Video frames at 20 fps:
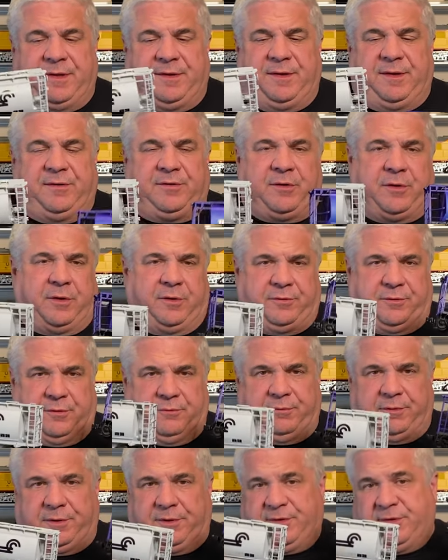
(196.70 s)
these cars are
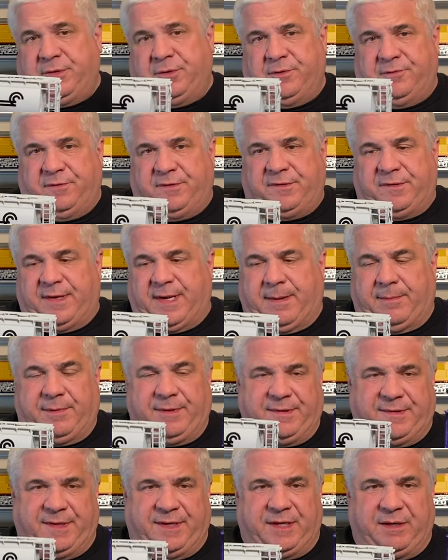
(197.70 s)
really two of the same. At
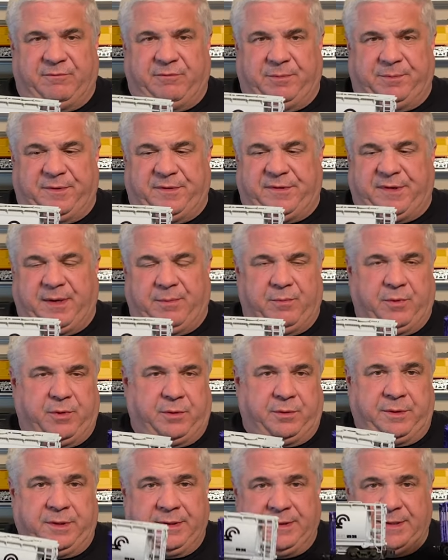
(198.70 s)
least they come from the same
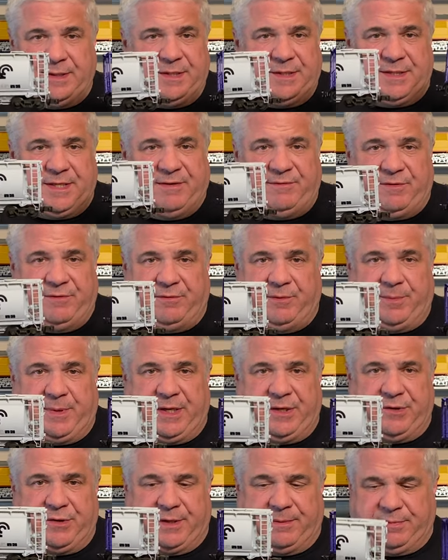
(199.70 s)
mold. They just have different
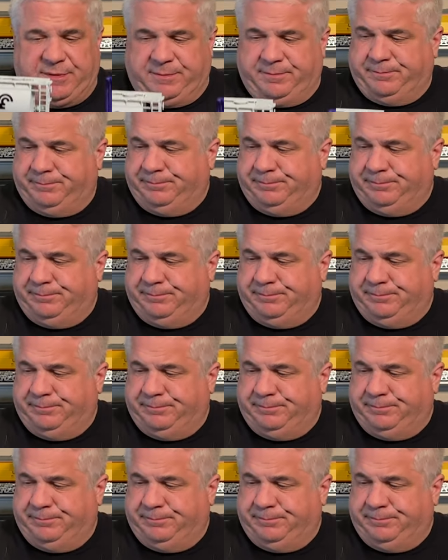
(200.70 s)
paint jobs.